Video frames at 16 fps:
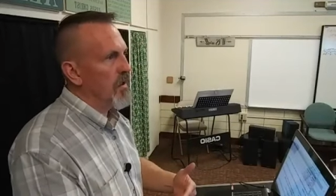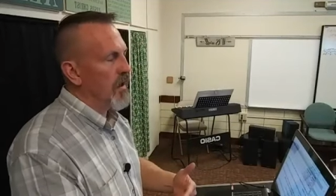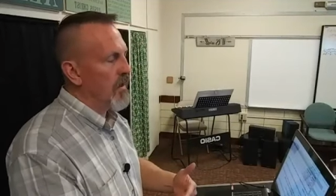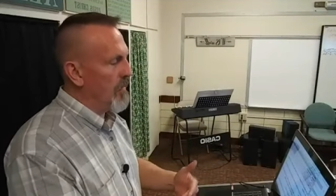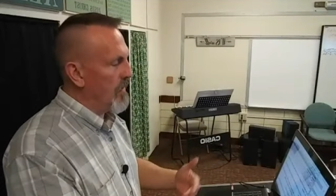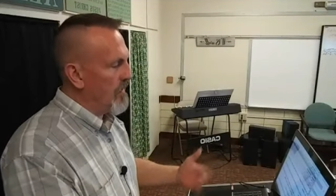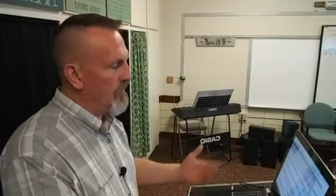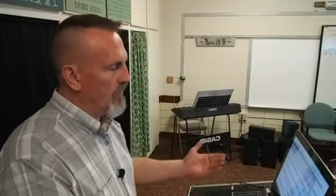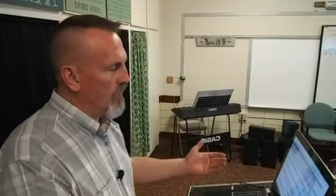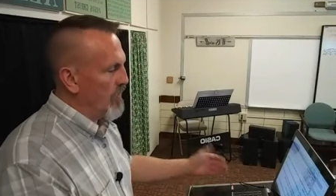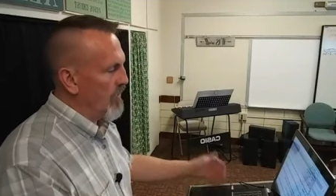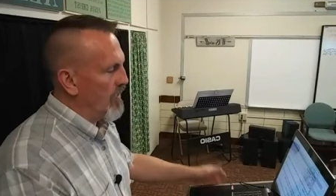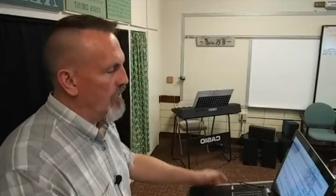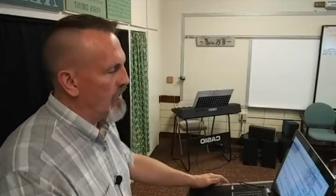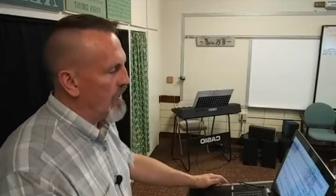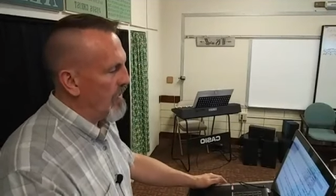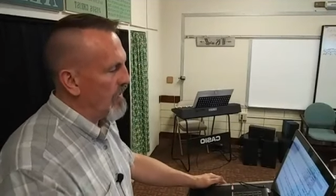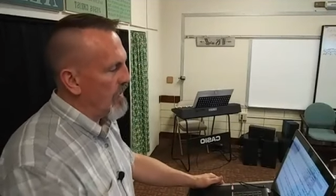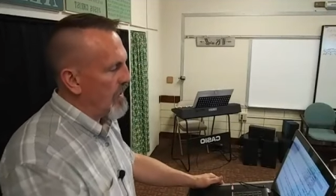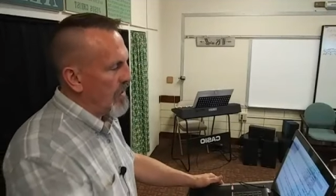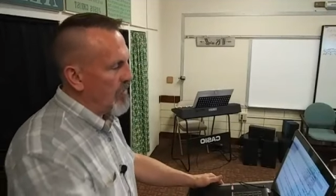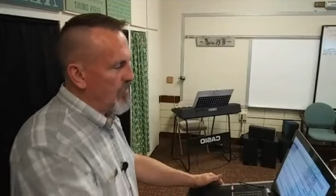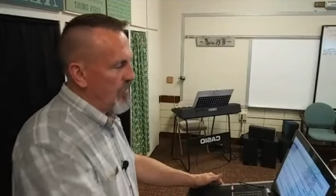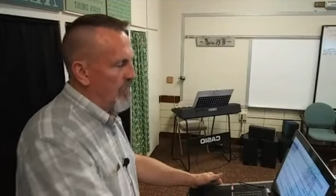I don't have to worry about
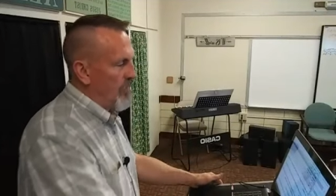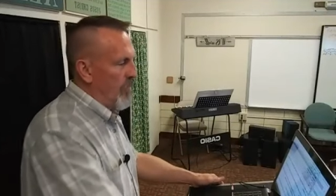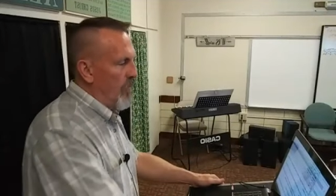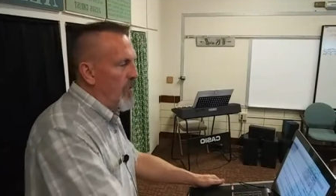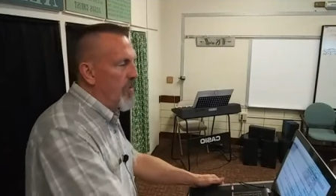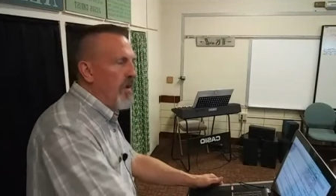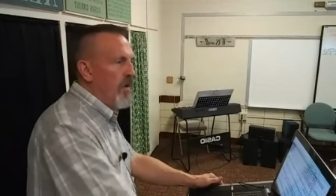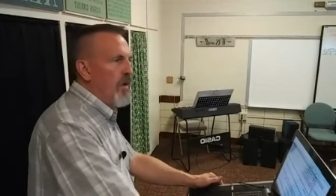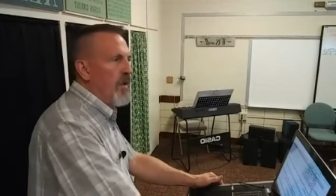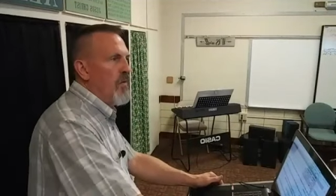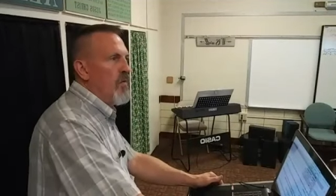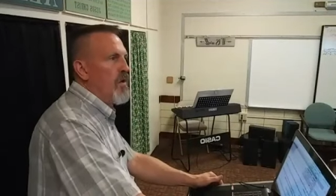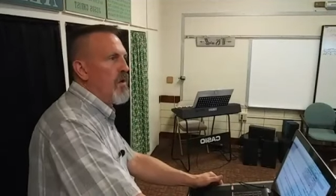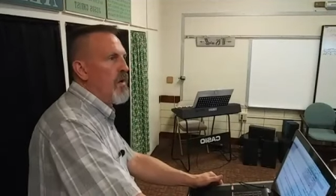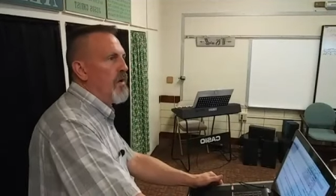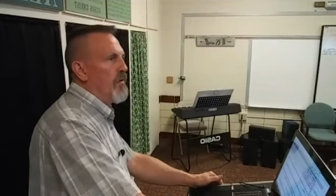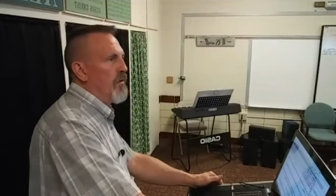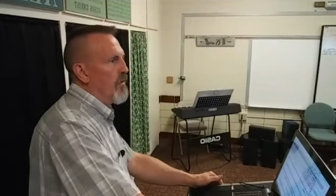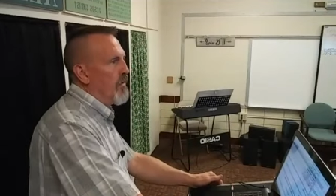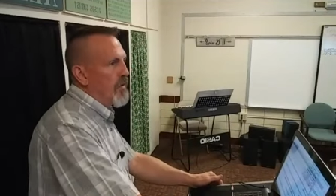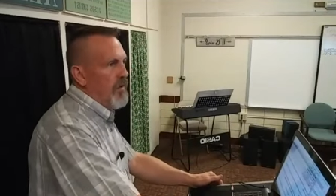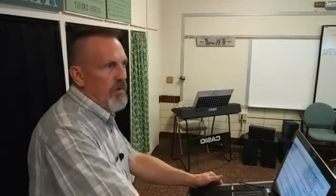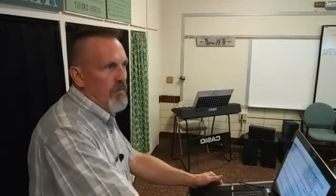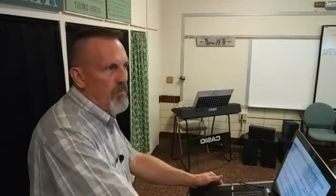outperforming anyone or
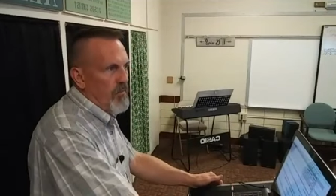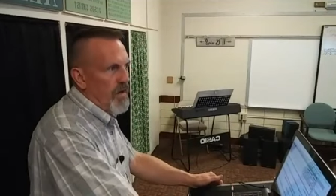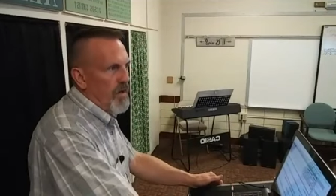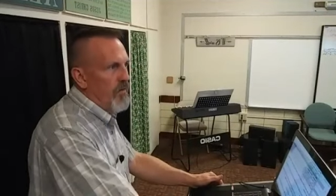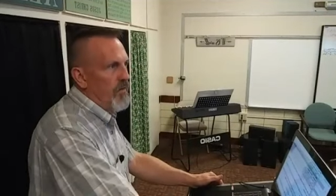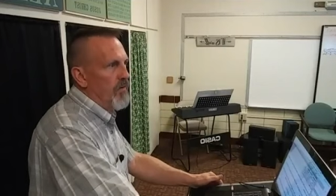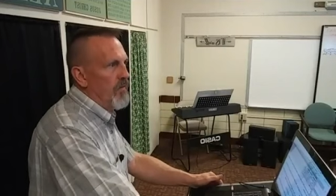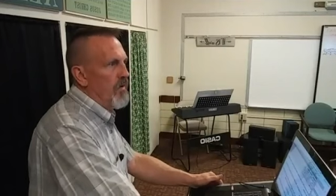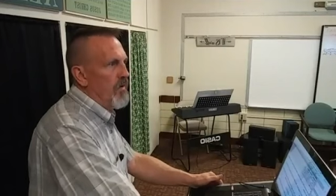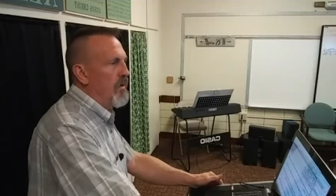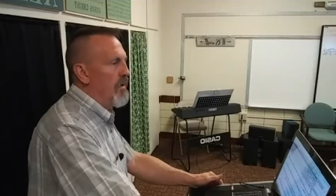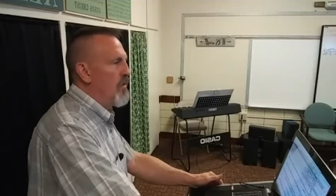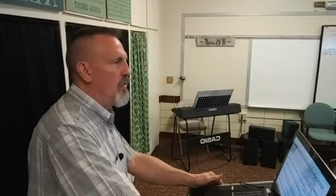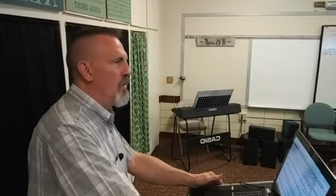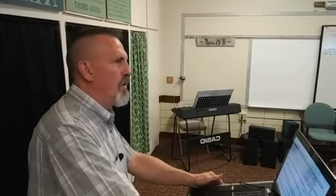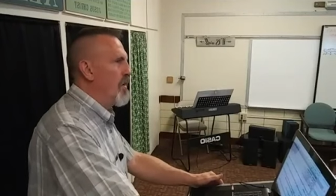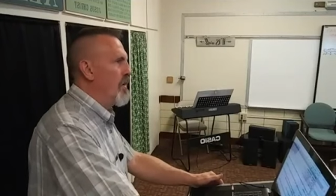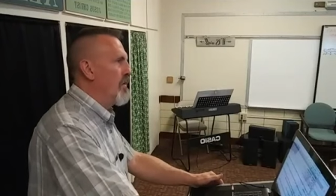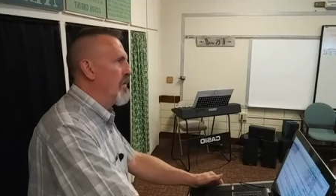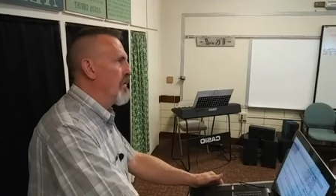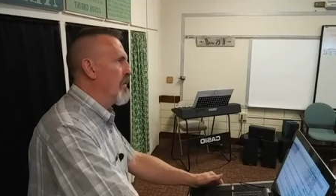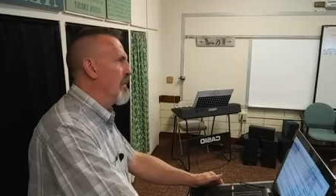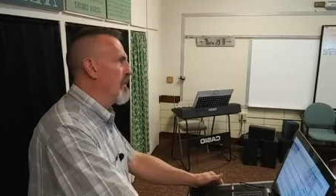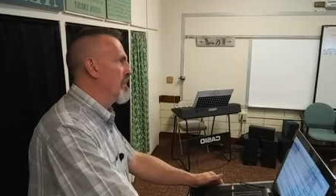looking better than anyone,
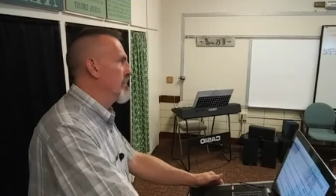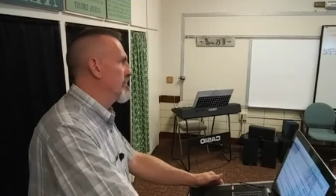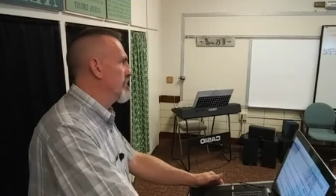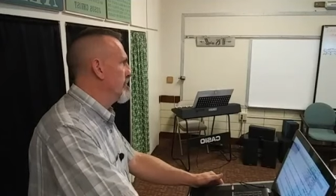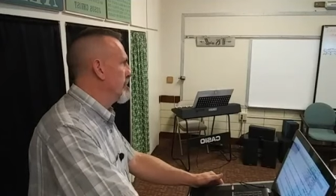or